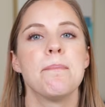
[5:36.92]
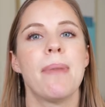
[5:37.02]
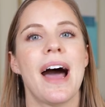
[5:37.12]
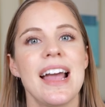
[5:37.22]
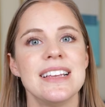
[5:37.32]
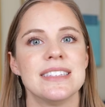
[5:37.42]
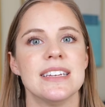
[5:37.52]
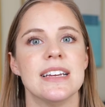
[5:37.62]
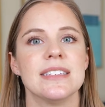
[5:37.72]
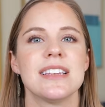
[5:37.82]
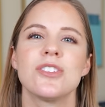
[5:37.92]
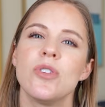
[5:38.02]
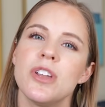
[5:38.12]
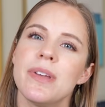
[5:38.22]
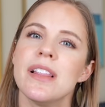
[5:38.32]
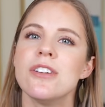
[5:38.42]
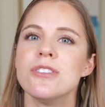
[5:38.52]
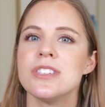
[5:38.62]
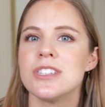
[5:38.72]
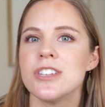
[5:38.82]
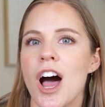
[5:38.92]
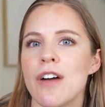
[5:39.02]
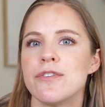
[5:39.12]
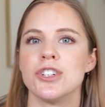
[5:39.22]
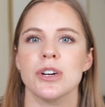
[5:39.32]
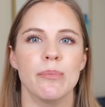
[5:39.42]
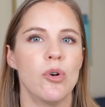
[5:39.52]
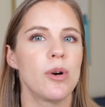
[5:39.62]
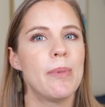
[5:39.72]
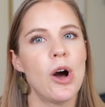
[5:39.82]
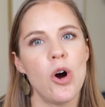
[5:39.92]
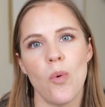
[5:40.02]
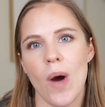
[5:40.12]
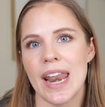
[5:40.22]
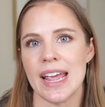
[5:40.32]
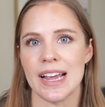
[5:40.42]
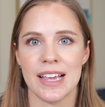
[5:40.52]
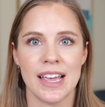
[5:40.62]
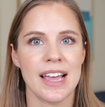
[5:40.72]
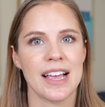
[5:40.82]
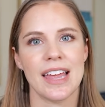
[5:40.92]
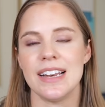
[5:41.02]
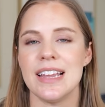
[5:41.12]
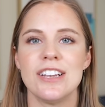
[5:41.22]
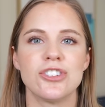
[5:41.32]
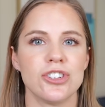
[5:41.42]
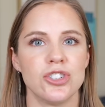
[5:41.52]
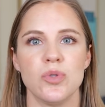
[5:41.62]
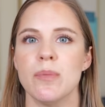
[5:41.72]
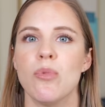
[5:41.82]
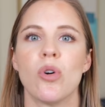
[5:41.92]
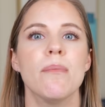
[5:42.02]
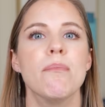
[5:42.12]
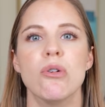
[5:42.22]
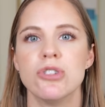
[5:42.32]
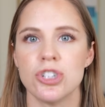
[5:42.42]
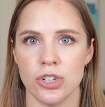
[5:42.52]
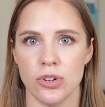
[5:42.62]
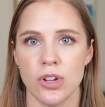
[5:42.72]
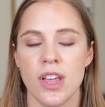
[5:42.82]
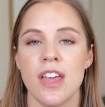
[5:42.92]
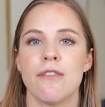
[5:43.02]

Pisces is going to be a little softer, more poetic kind of nature to it, more emotional,